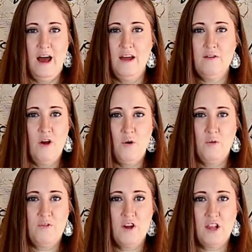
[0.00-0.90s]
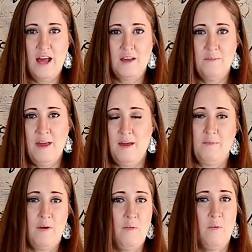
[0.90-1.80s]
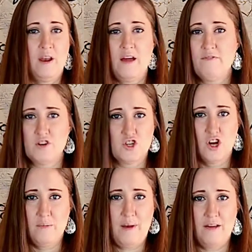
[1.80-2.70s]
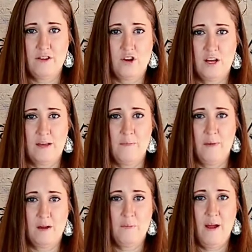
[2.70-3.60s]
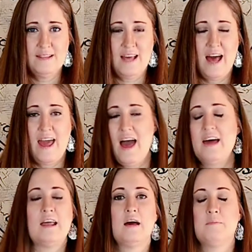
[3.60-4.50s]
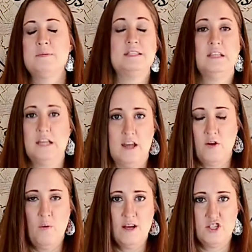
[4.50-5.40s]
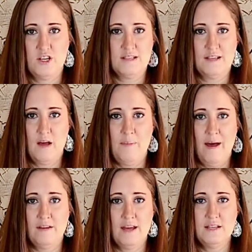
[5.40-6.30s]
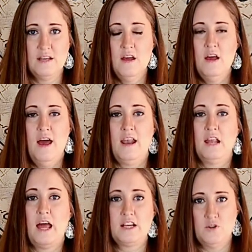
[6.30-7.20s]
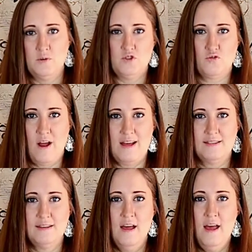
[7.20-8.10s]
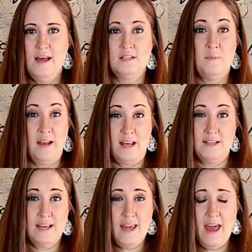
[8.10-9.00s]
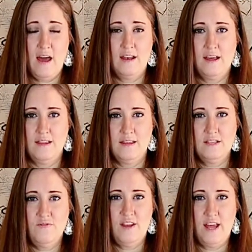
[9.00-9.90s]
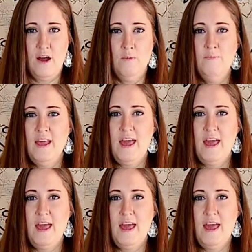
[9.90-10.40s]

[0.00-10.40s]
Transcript: I don't know if you're like me, but when I first heard about the Cricut Mug Press, I had a bazillion questions about it. And I'd like to address as many as I can in this video.